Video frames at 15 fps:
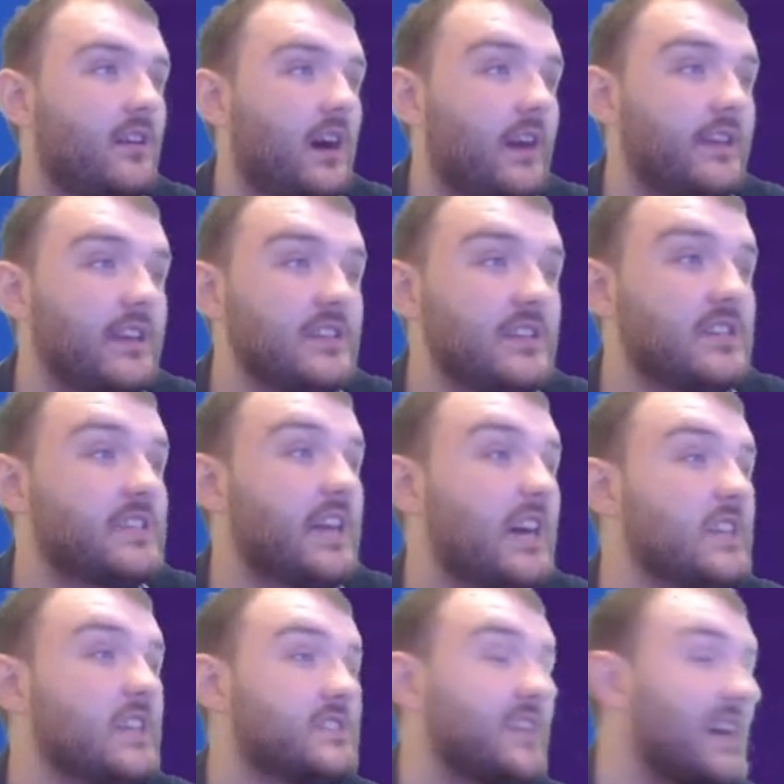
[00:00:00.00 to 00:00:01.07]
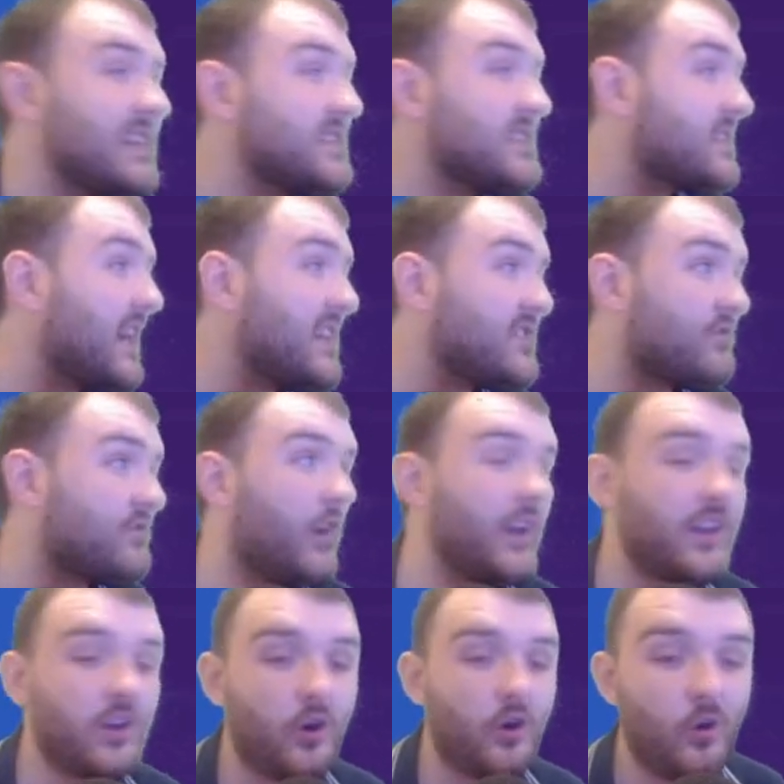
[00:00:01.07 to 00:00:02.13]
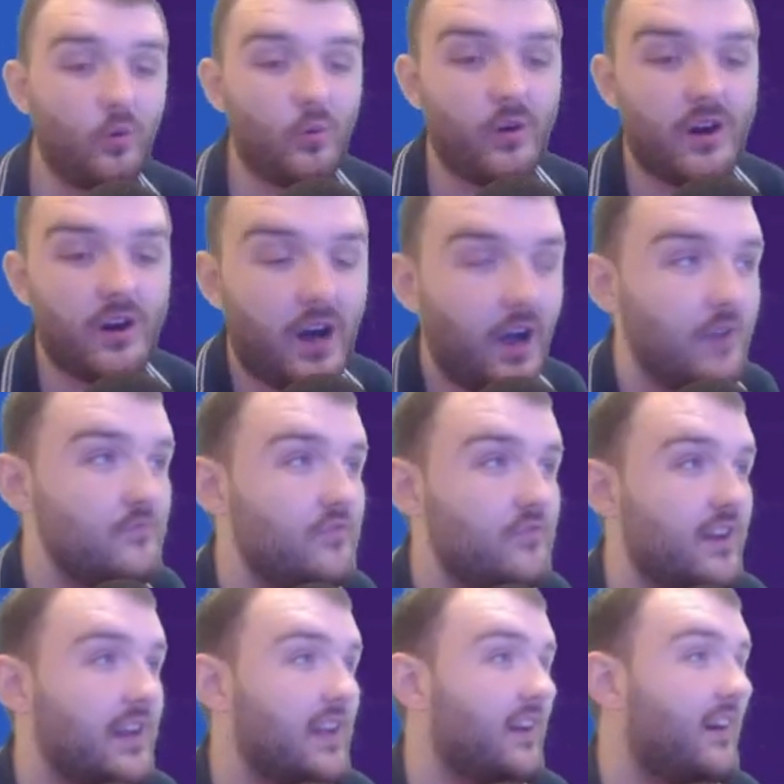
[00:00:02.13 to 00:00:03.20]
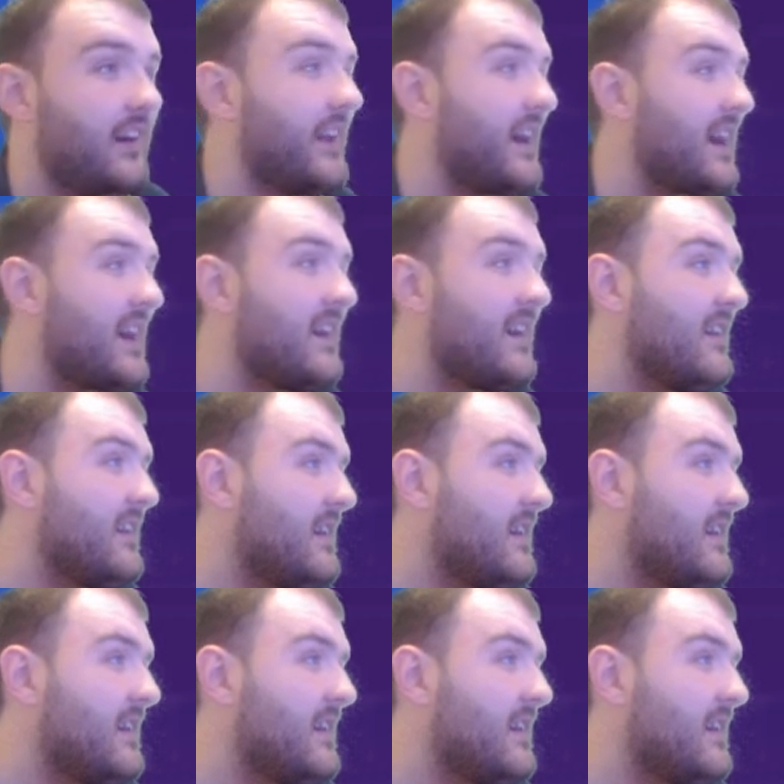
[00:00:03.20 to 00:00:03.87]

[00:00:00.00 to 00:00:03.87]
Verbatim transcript: Yes, it does. That's quite cool. I really like that.